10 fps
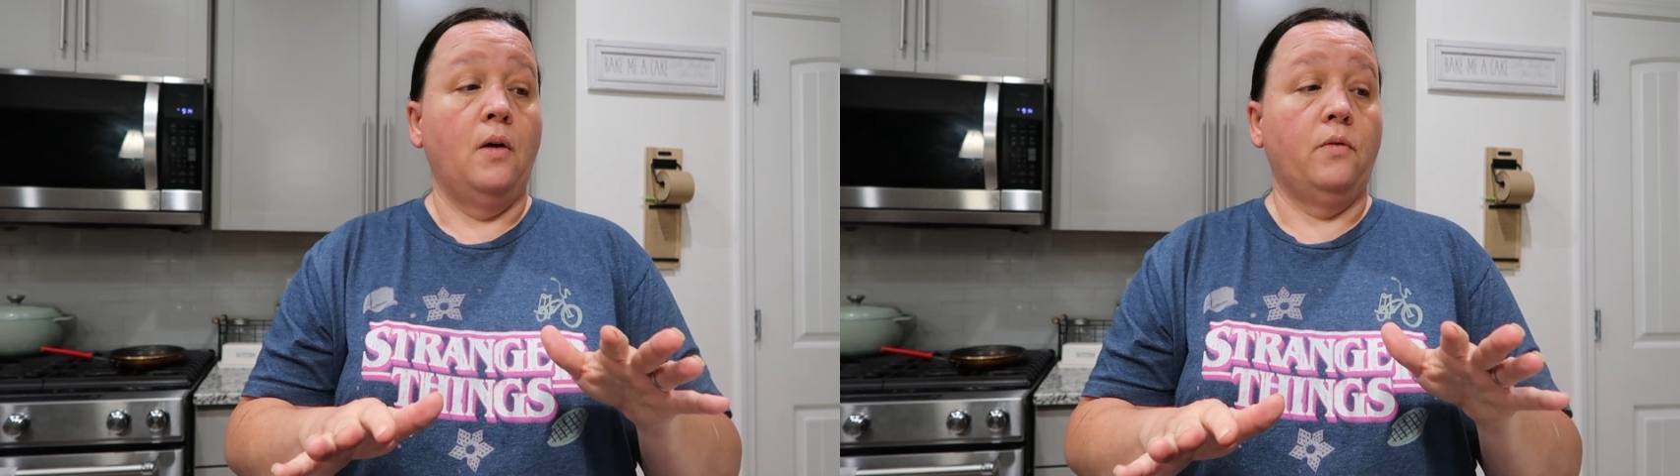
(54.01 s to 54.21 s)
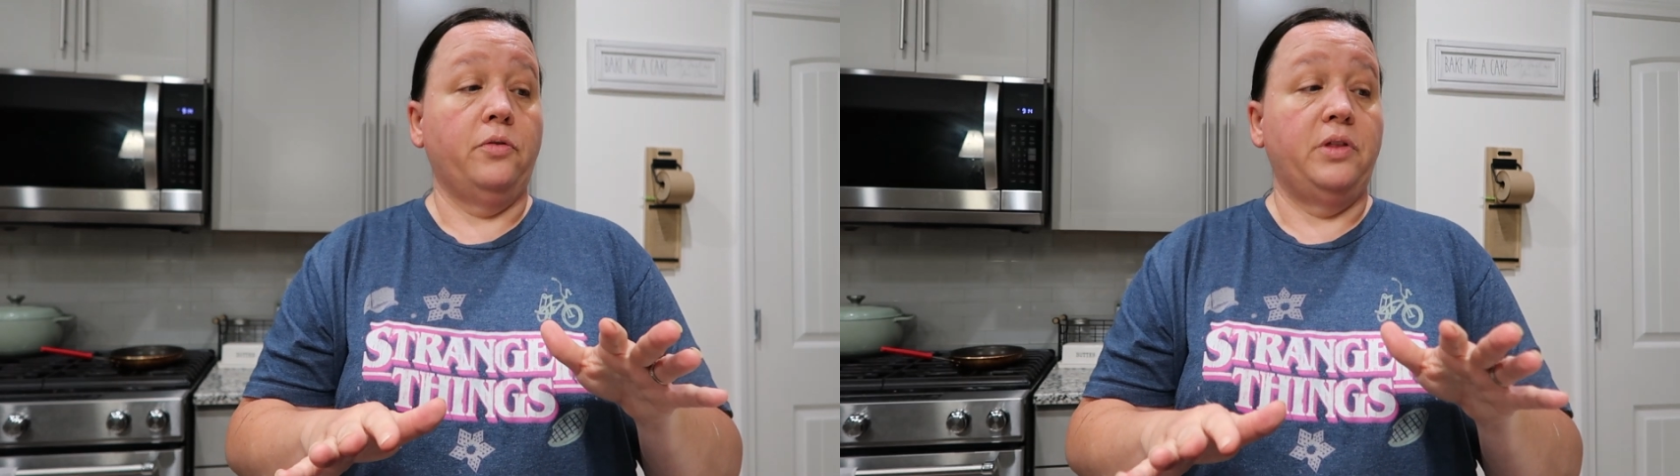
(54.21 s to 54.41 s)

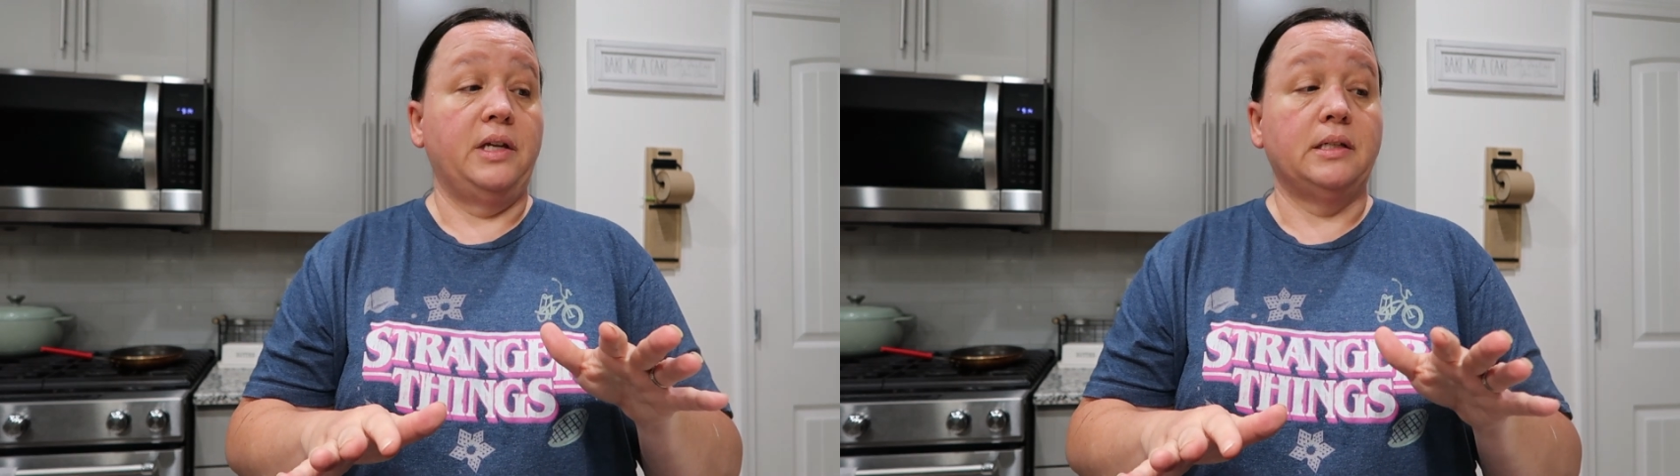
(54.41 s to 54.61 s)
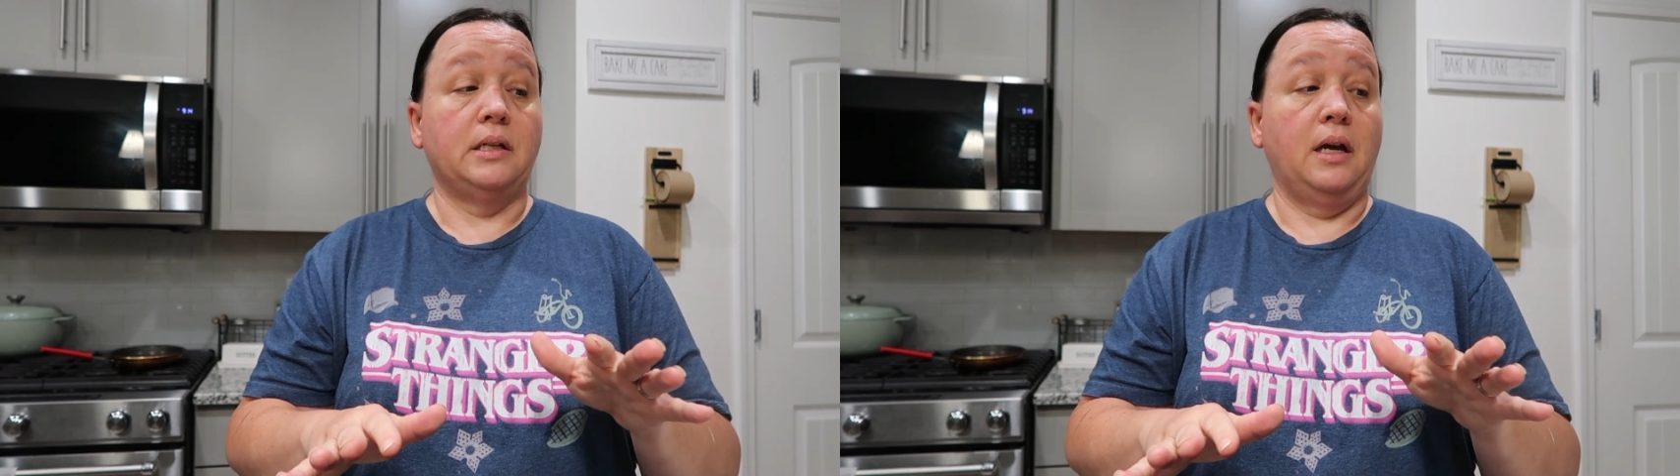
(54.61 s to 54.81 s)
for
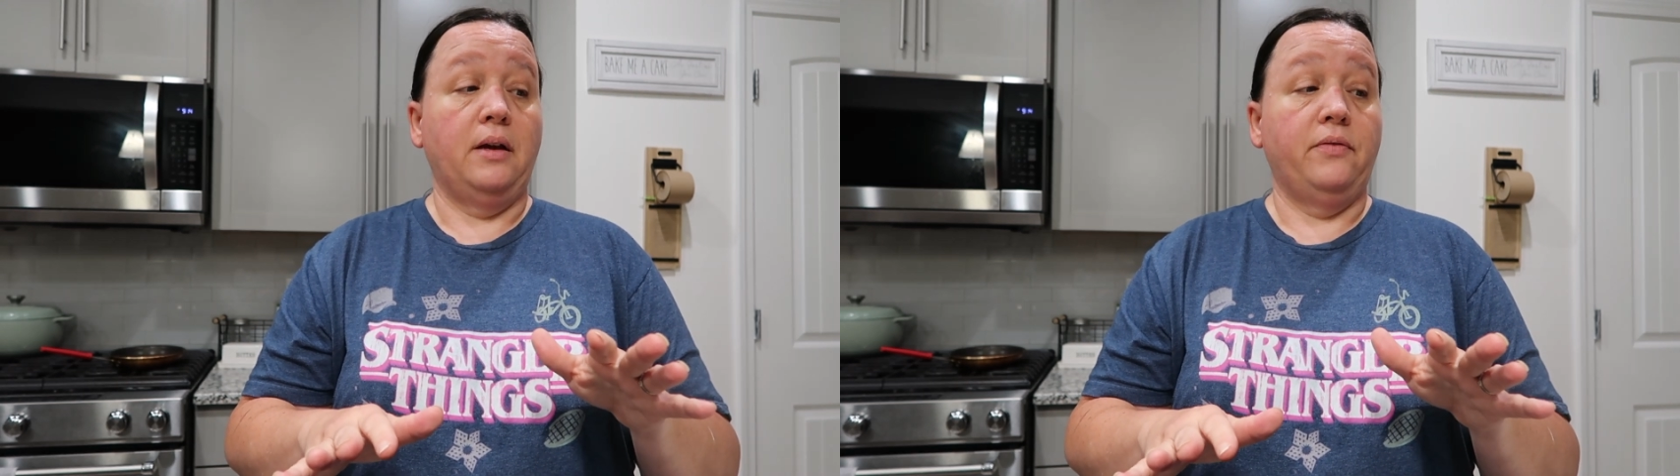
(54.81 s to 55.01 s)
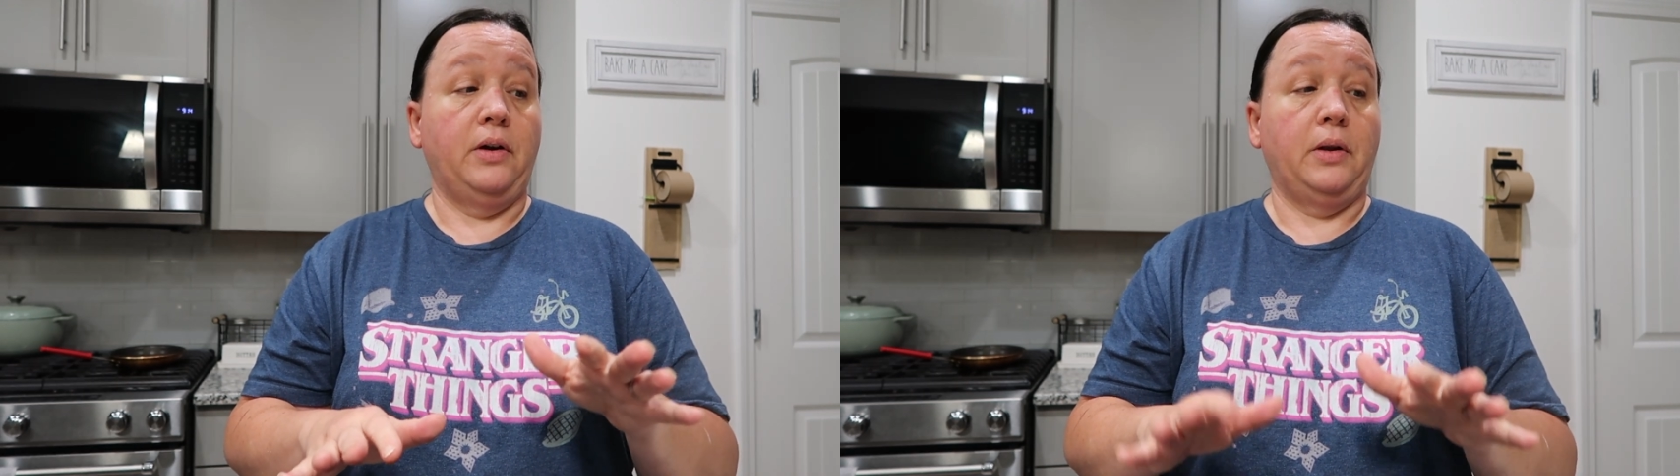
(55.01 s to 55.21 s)
things that I
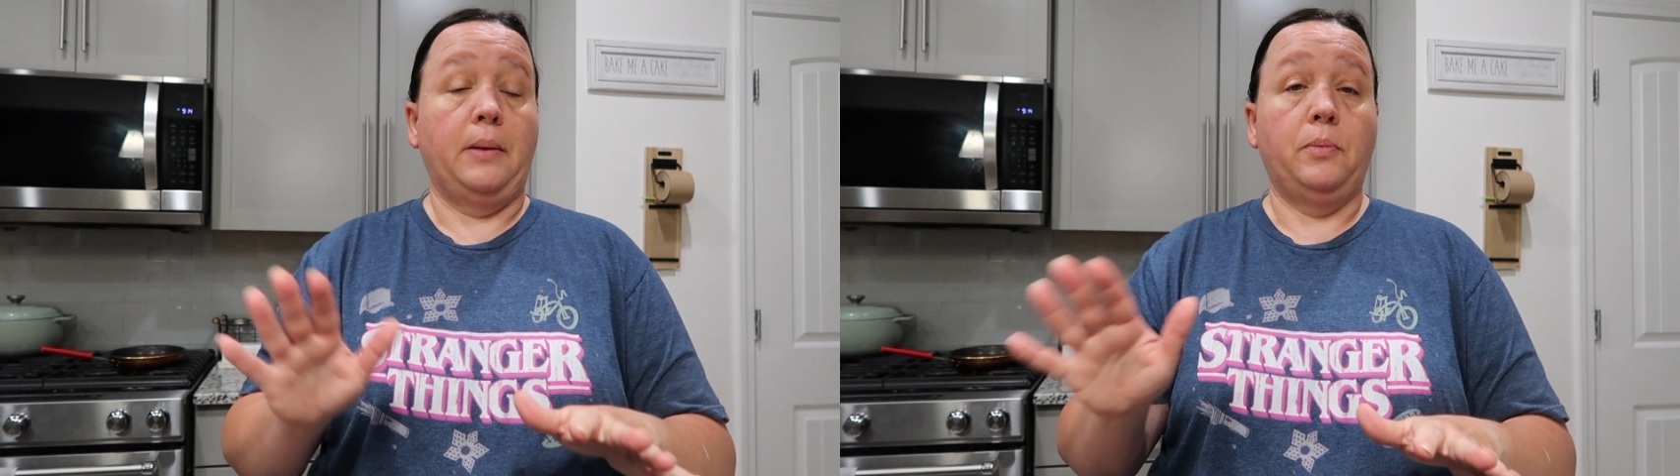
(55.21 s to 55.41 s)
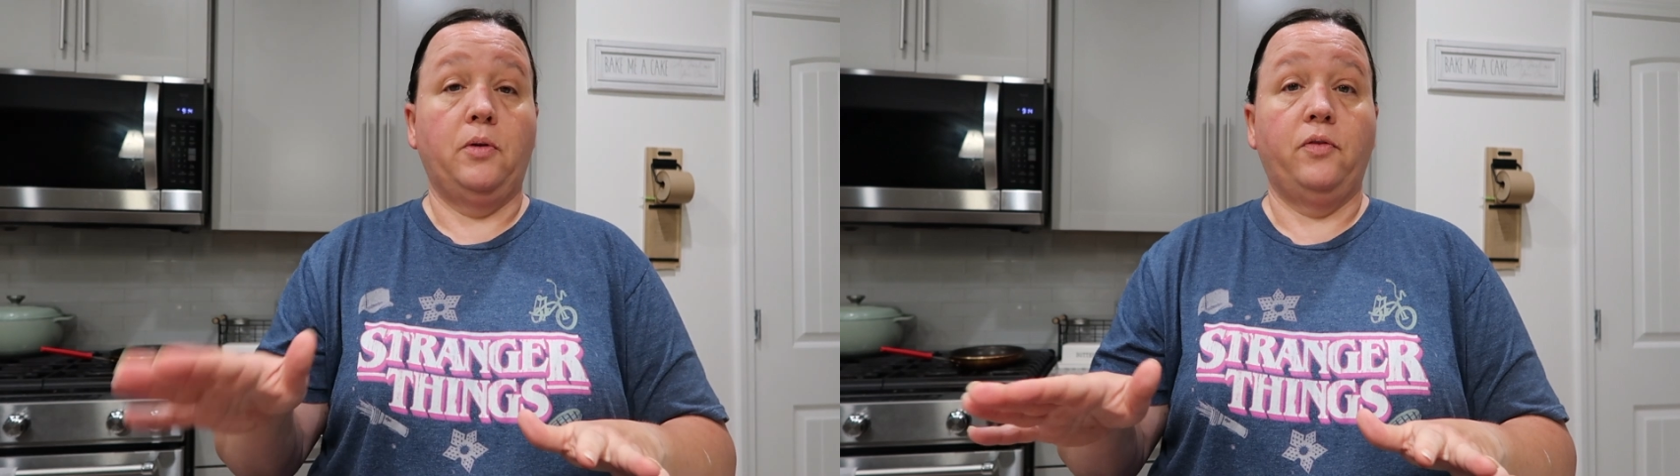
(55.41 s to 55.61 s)
have found I
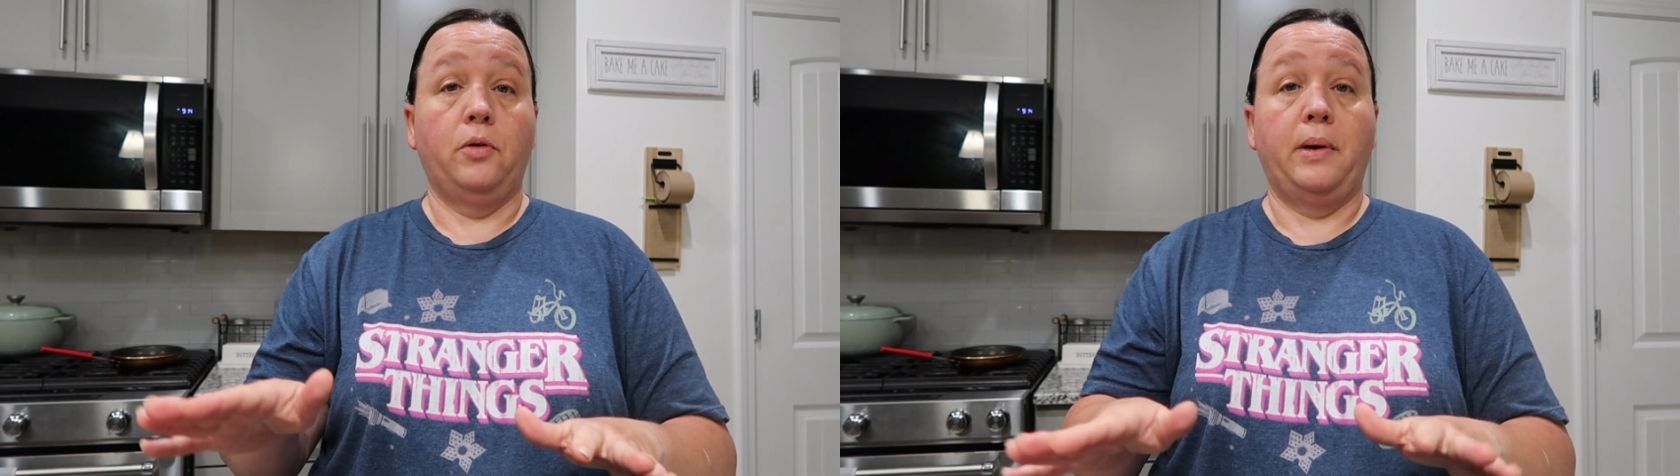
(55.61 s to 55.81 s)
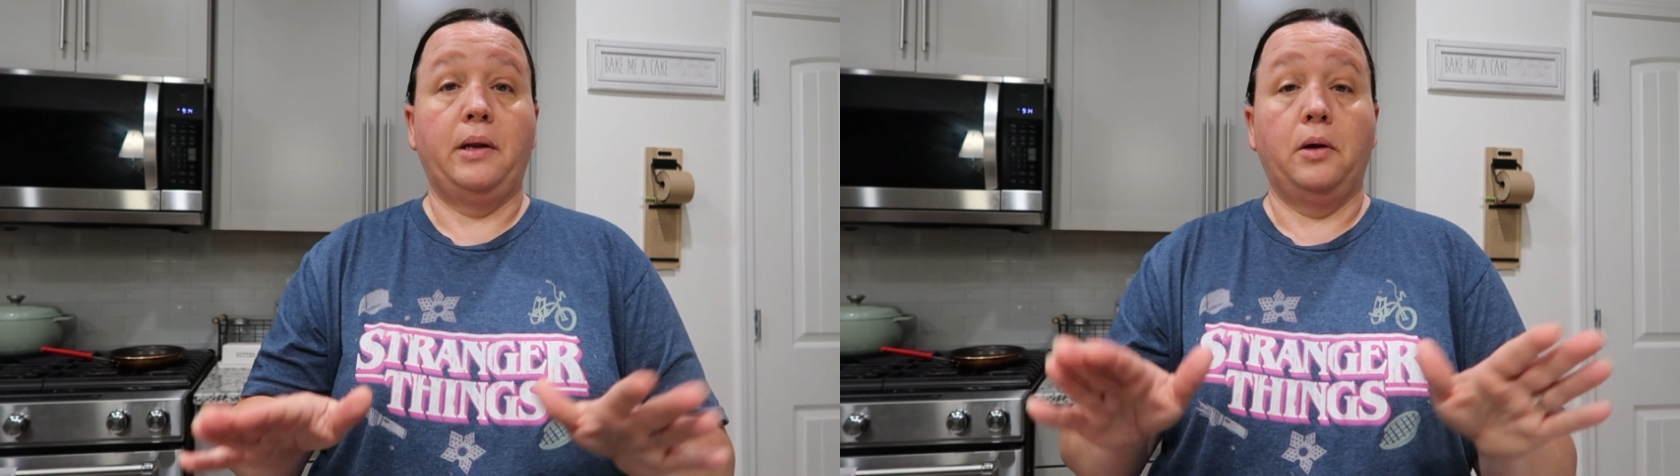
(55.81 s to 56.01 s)
prefer
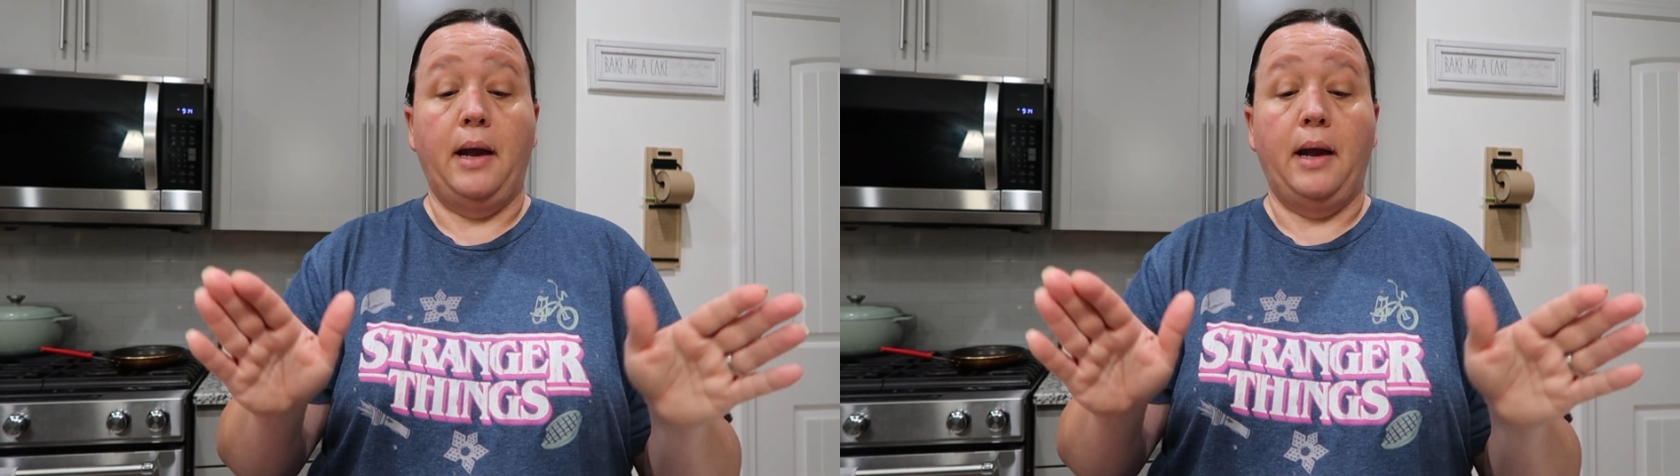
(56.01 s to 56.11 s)
better,